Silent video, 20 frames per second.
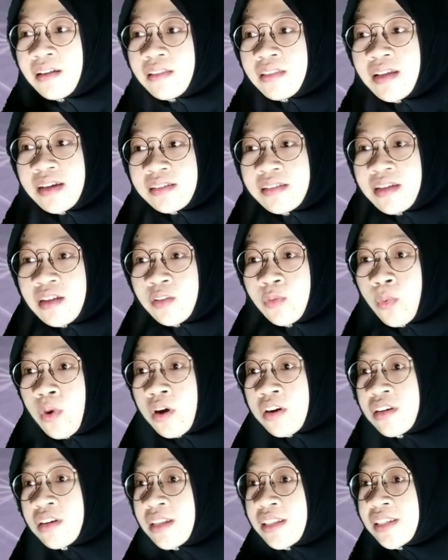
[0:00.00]
Does that
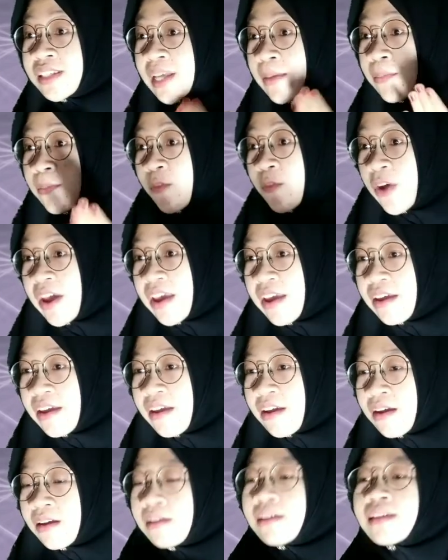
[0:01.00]
work the same way?
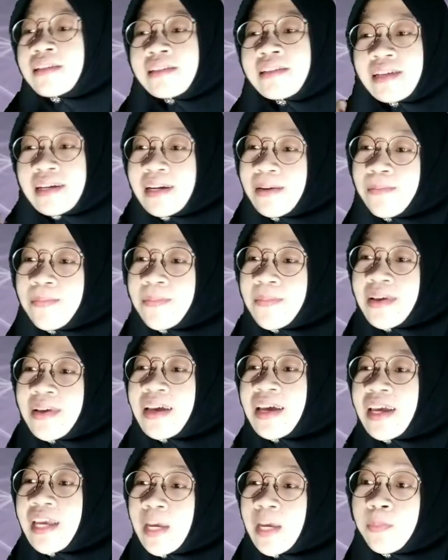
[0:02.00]
Yup.
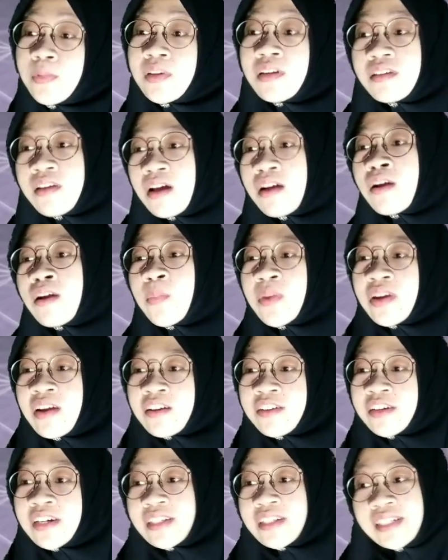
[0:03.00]
If the
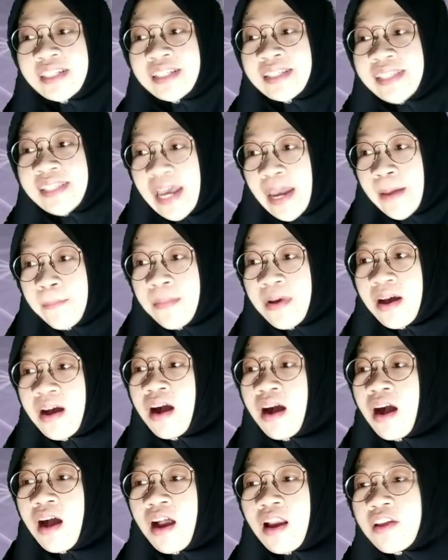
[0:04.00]
denominator is the same,
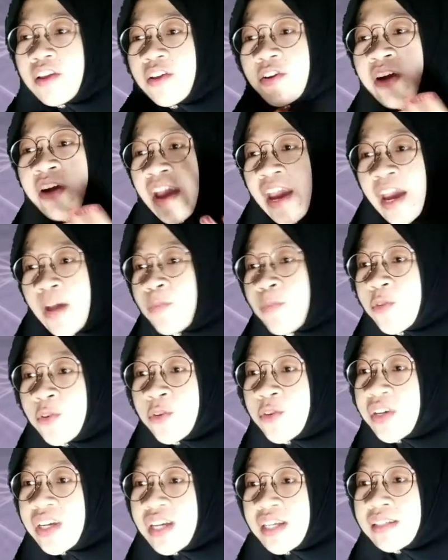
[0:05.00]
all you have to
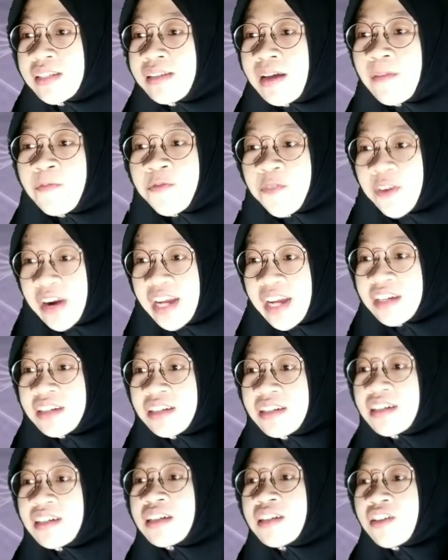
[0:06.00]
do is subtract
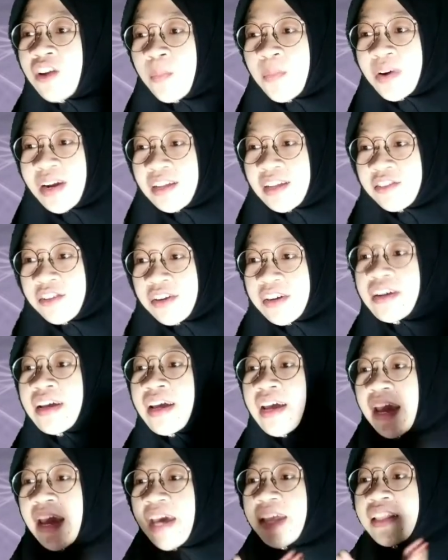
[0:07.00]
the numerator
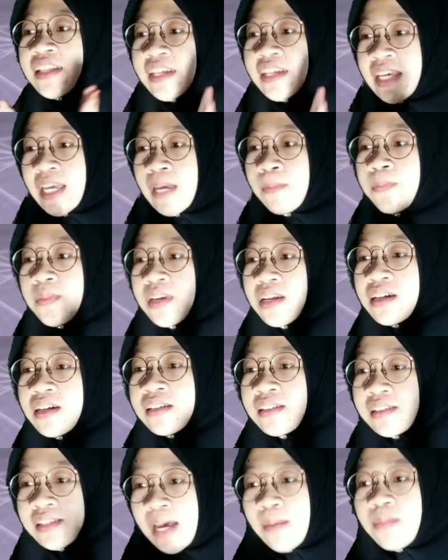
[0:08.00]
and keep the
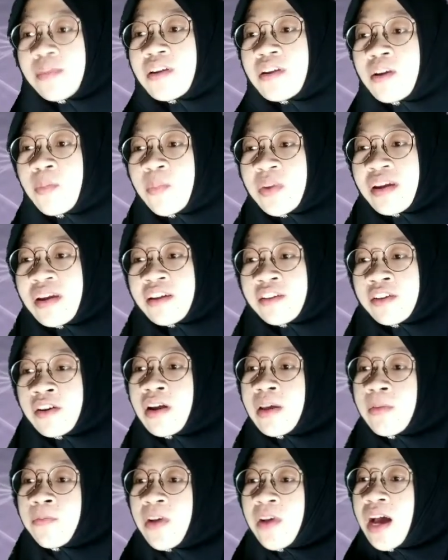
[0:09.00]
same denominator
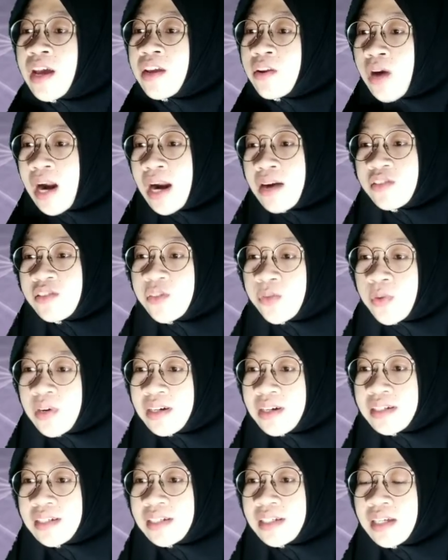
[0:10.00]
if your answer.